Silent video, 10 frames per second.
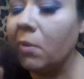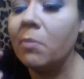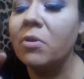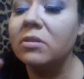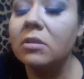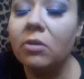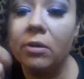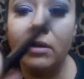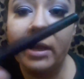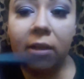my brushes
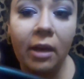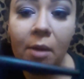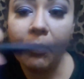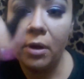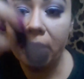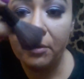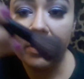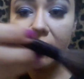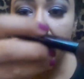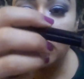aren't like name brand or
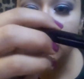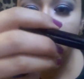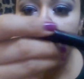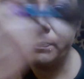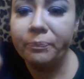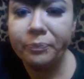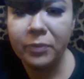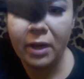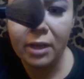anything. This one that I